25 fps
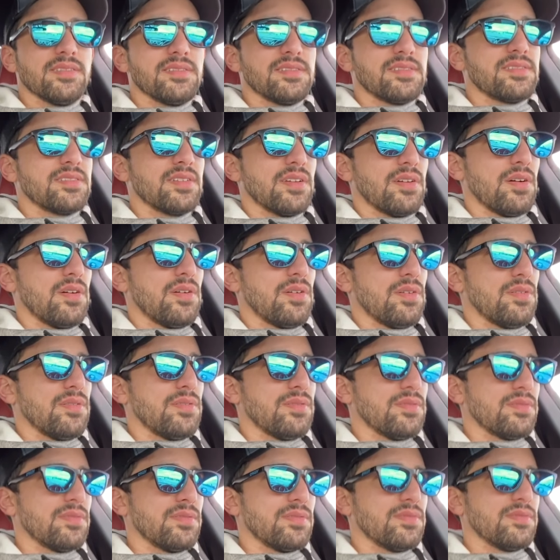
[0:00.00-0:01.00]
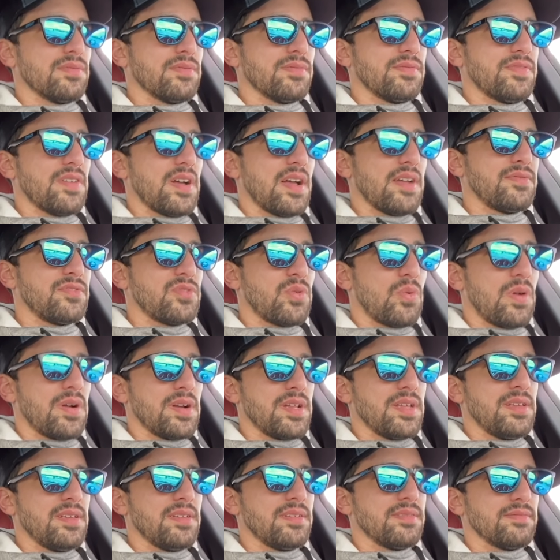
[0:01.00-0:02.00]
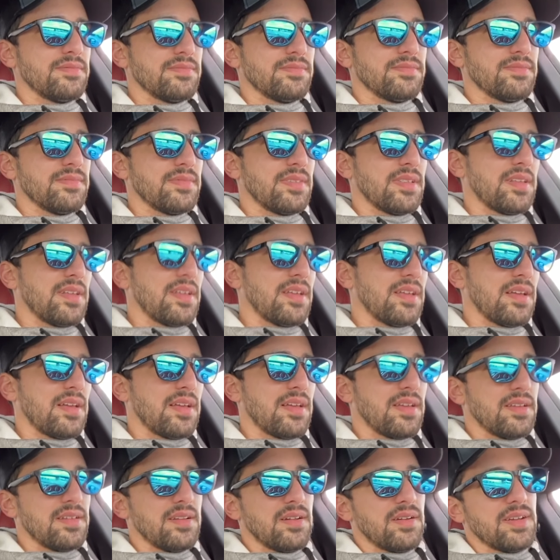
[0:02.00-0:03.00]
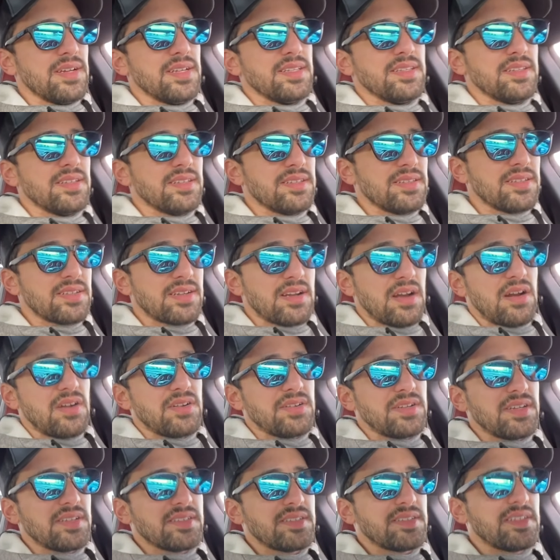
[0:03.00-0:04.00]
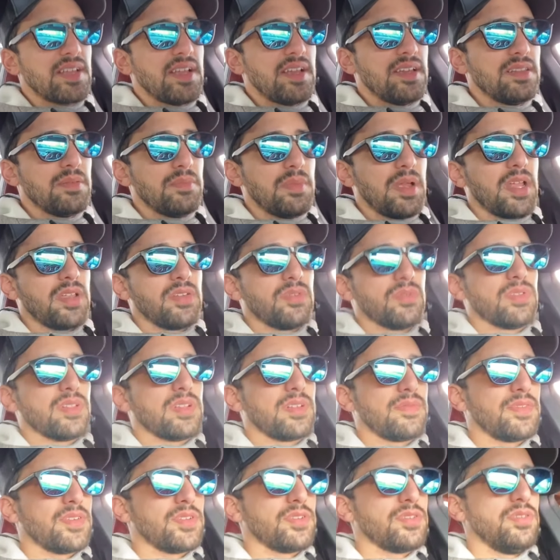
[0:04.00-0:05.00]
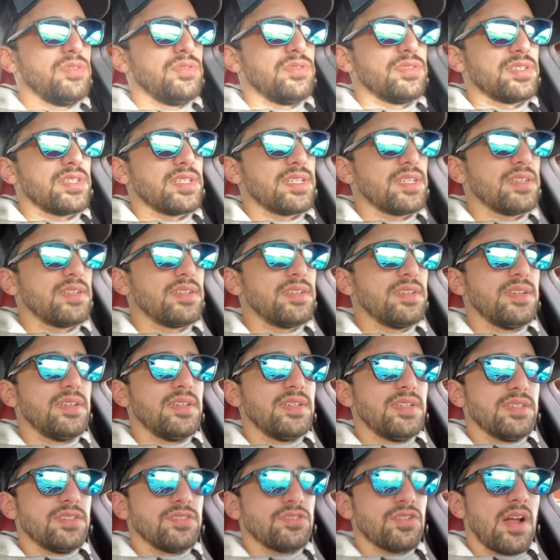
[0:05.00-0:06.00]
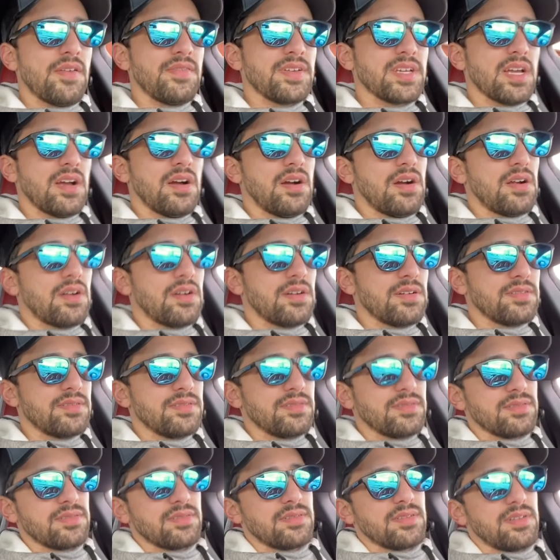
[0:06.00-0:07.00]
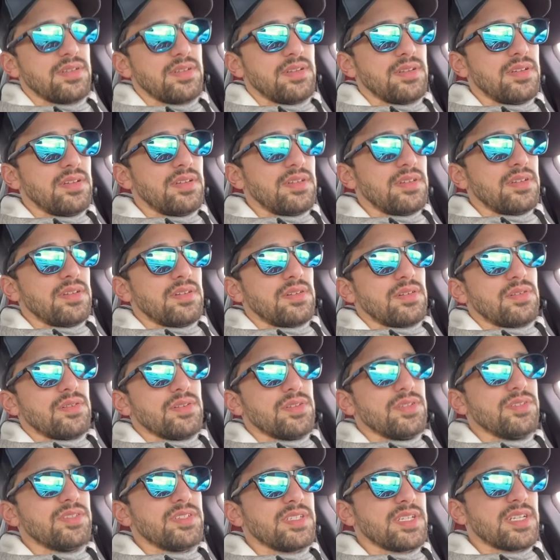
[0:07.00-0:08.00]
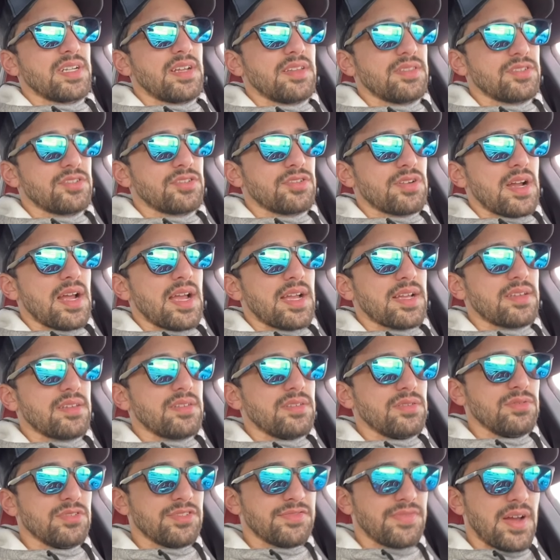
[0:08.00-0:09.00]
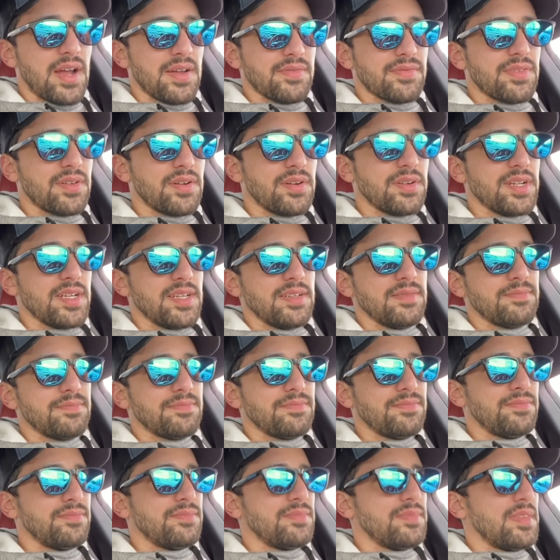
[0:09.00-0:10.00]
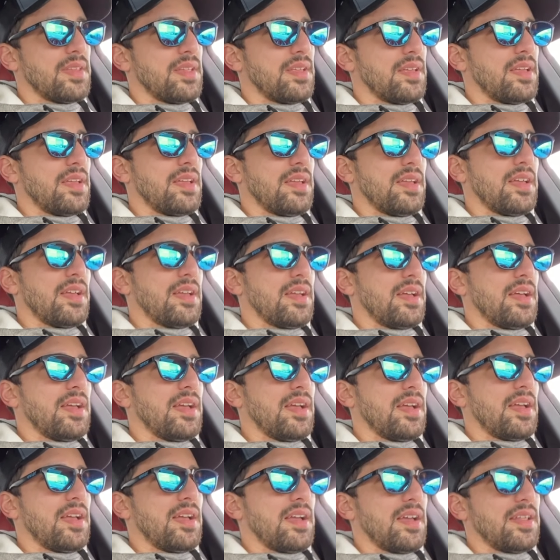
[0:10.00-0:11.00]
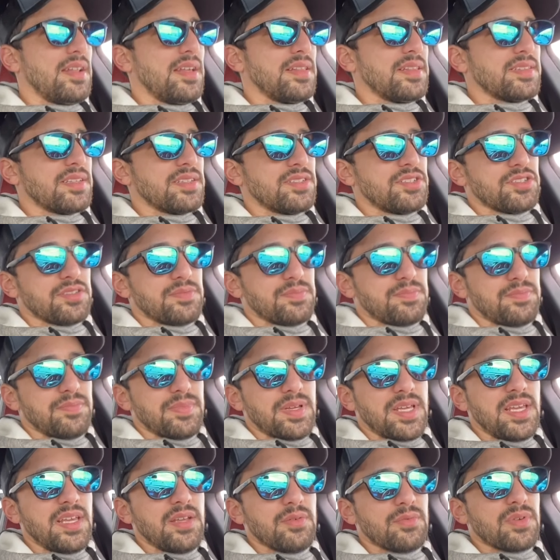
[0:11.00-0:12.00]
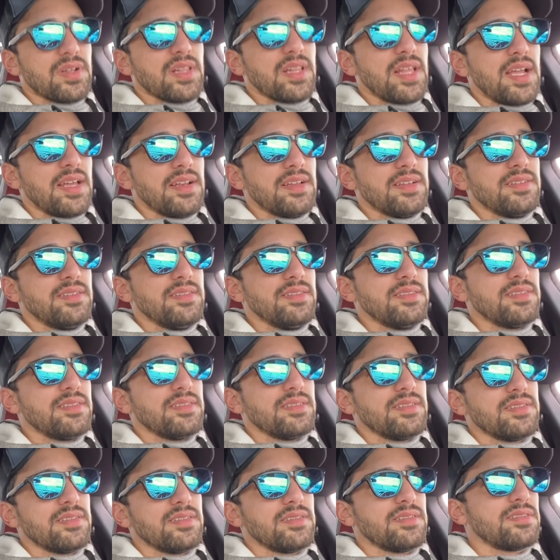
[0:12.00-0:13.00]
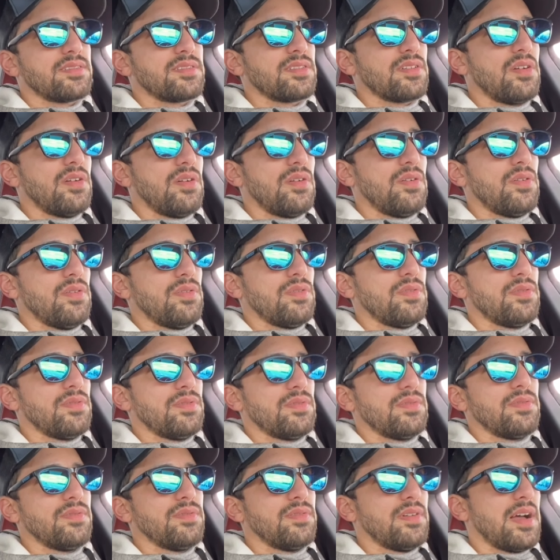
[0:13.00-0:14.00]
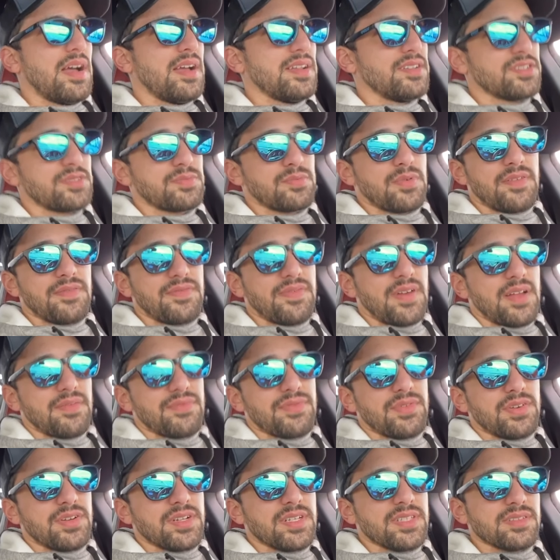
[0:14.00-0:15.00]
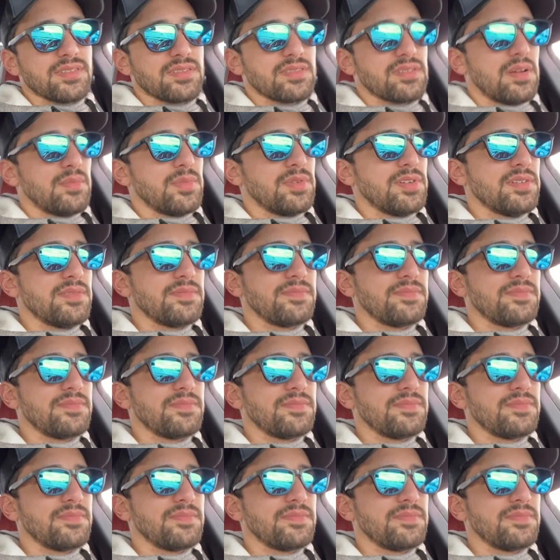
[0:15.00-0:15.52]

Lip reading: So 520, you know, and the car does say in the manual that if you're using it, driving it hard or using it on the track, use 530. And I think it's just heat related. So I just run 530 in the summer.